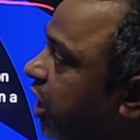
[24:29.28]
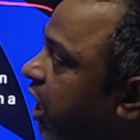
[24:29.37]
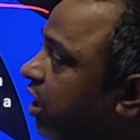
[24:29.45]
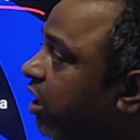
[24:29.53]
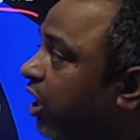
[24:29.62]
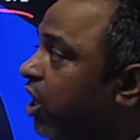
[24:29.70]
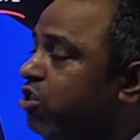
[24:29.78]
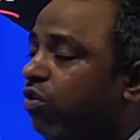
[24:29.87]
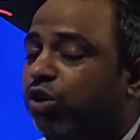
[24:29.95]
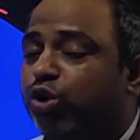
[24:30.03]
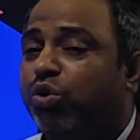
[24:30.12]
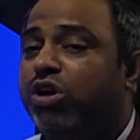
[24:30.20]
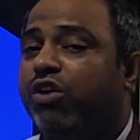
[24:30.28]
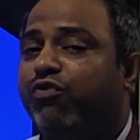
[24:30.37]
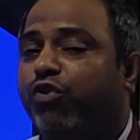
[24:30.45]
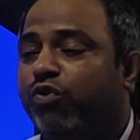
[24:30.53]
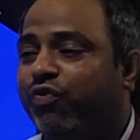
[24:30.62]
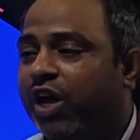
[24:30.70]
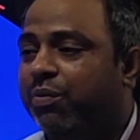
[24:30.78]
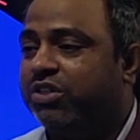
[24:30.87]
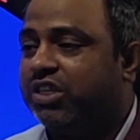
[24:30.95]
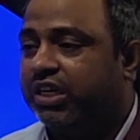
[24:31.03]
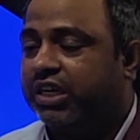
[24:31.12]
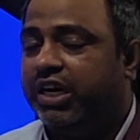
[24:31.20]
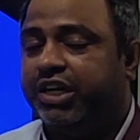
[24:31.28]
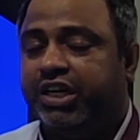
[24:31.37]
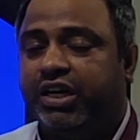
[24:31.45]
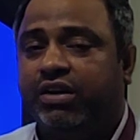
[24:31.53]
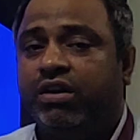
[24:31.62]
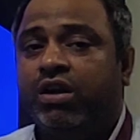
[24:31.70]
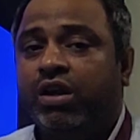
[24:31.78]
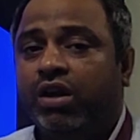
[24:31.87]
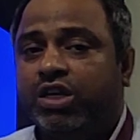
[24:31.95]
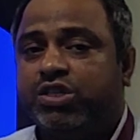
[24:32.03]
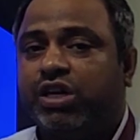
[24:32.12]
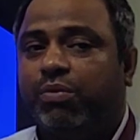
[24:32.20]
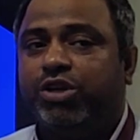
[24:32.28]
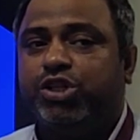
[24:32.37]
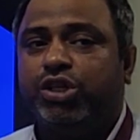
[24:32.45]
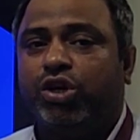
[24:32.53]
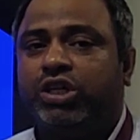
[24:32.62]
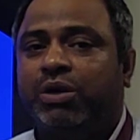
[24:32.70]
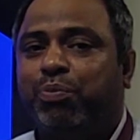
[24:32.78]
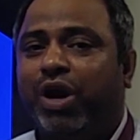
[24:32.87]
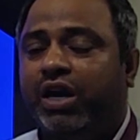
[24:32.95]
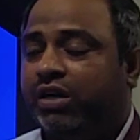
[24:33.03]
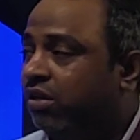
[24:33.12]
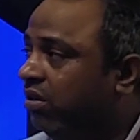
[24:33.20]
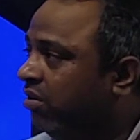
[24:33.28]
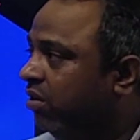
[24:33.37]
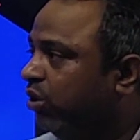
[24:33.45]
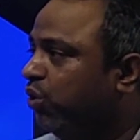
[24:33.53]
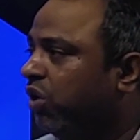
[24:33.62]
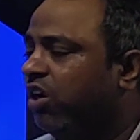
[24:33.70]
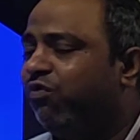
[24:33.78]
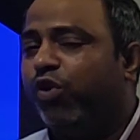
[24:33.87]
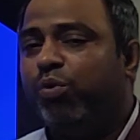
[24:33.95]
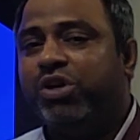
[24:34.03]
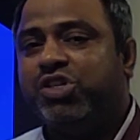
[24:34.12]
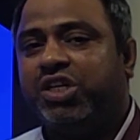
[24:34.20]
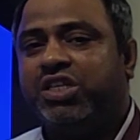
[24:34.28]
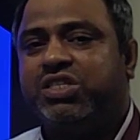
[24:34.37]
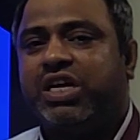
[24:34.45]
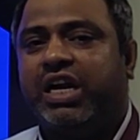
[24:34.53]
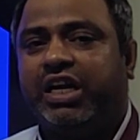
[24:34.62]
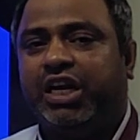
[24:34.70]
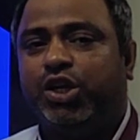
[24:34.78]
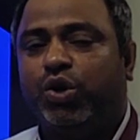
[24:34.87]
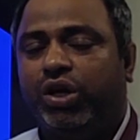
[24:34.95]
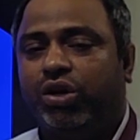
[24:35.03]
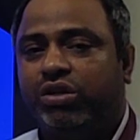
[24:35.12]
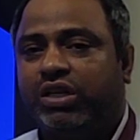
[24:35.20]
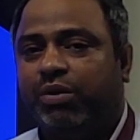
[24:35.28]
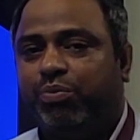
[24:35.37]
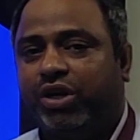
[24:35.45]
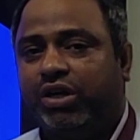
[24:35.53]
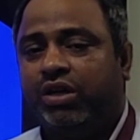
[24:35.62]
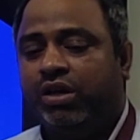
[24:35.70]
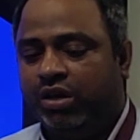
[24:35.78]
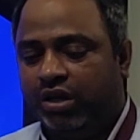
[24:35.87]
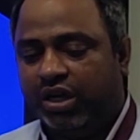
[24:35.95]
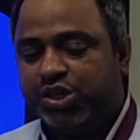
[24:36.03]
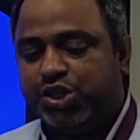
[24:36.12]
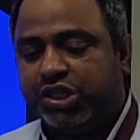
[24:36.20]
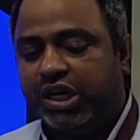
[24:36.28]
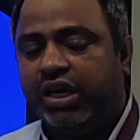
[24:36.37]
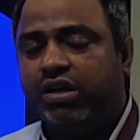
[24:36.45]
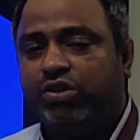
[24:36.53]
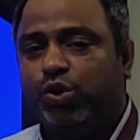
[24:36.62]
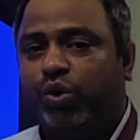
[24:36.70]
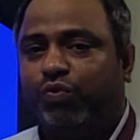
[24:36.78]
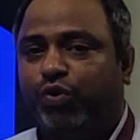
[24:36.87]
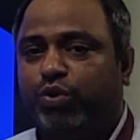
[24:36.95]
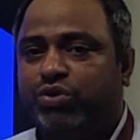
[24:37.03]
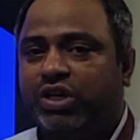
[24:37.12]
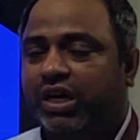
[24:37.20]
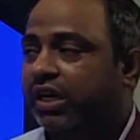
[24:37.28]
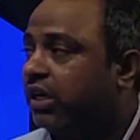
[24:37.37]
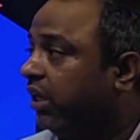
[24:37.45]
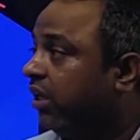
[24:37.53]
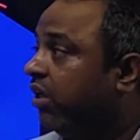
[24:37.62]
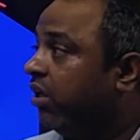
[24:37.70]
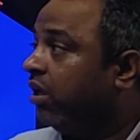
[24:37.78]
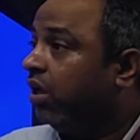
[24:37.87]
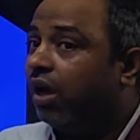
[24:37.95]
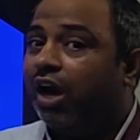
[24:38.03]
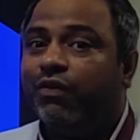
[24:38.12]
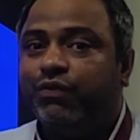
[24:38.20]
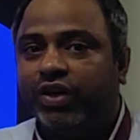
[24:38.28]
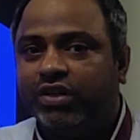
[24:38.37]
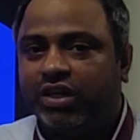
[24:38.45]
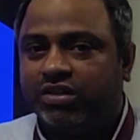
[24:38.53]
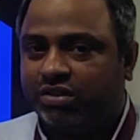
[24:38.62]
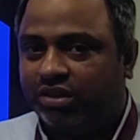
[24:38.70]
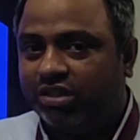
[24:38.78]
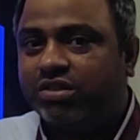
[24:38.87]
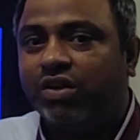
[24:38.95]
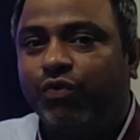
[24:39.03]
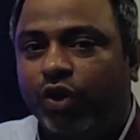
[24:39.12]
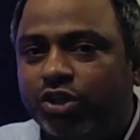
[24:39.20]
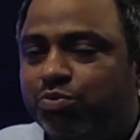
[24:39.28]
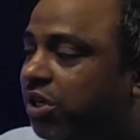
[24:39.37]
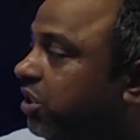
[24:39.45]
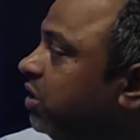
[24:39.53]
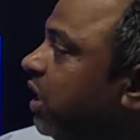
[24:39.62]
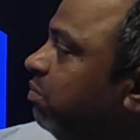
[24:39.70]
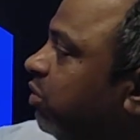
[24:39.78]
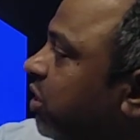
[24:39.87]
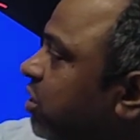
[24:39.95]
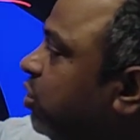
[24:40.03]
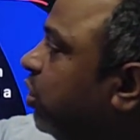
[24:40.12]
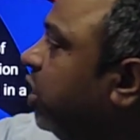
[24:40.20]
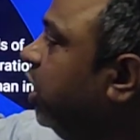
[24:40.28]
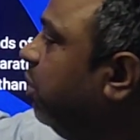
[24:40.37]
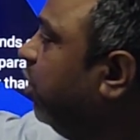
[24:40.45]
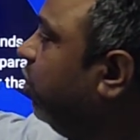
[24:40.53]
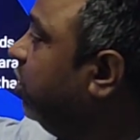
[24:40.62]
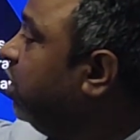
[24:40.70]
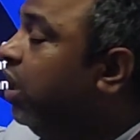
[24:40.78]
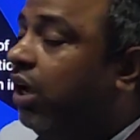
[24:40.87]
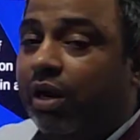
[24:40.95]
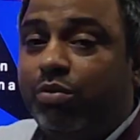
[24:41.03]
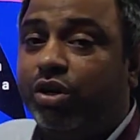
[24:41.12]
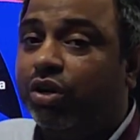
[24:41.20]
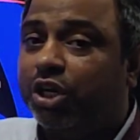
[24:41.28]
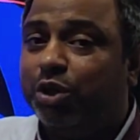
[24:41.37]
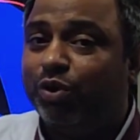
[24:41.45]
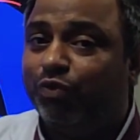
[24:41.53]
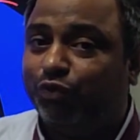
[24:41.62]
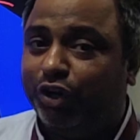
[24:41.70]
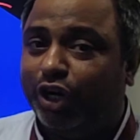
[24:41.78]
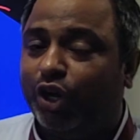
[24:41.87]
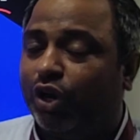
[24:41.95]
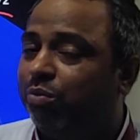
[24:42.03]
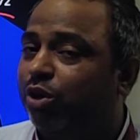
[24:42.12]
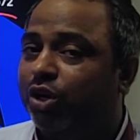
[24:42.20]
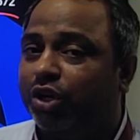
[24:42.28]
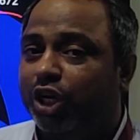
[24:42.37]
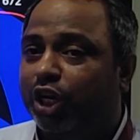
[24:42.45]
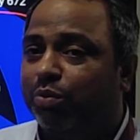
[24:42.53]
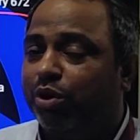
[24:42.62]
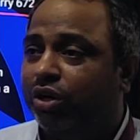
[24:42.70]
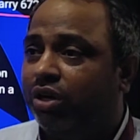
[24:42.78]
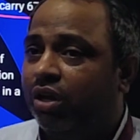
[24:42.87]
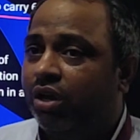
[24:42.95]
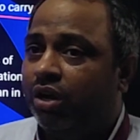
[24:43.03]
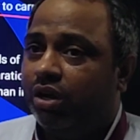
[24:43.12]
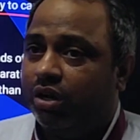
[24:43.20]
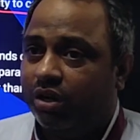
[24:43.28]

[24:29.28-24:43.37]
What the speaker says: T-rate, each of the 24 fibers are connected and establishing on that part. Your information is directly going on that part and share your views directly. After this is a voice message. I'm just talking about voice. I'm not talking about video. I'm not talking about